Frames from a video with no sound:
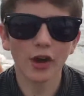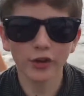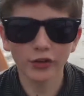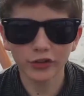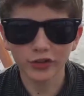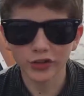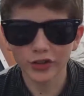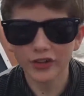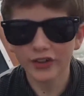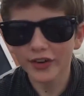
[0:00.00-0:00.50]

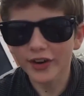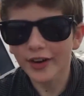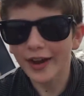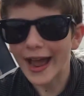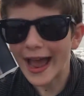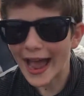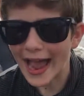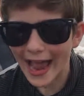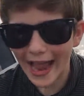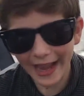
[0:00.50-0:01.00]
ocean
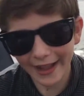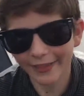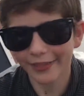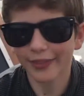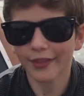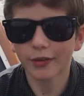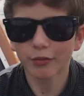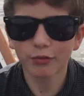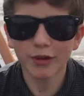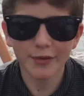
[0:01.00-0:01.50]

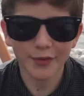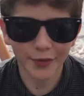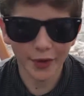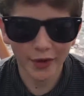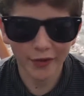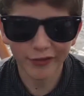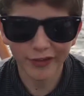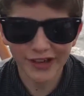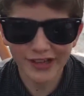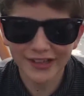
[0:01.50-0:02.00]
and the river
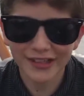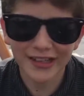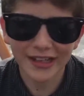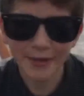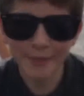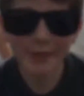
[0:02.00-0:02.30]
officially